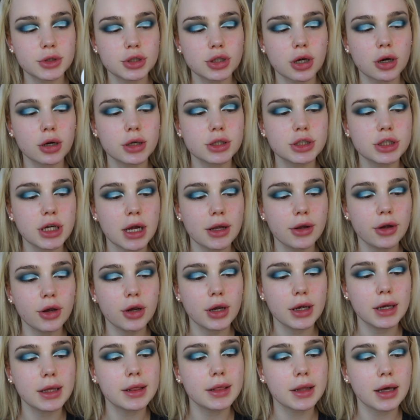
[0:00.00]
Shock Shadow
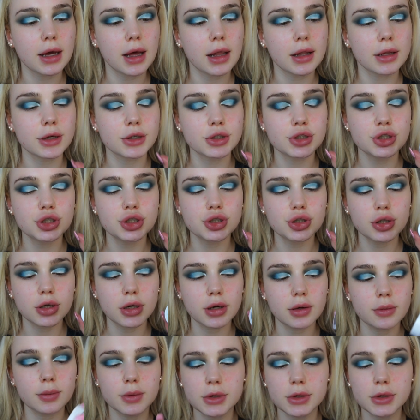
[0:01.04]
in the colour Sugar,